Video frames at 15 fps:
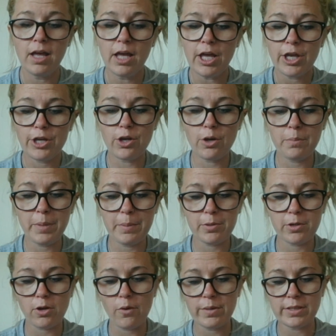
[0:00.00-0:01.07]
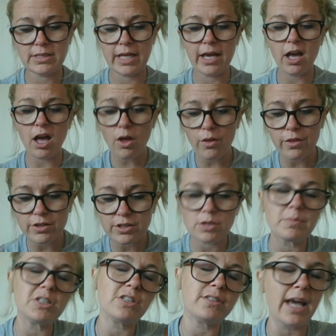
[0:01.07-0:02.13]
You know, and people are always like, oh, there's so much
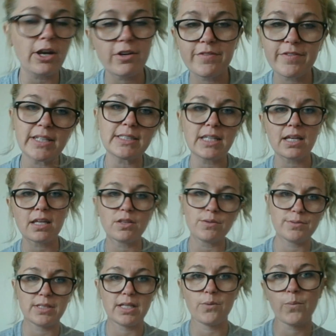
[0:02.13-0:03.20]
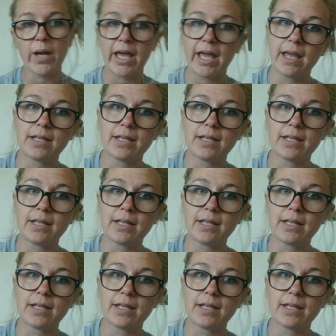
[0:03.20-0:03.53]
sacrificing and losing weight.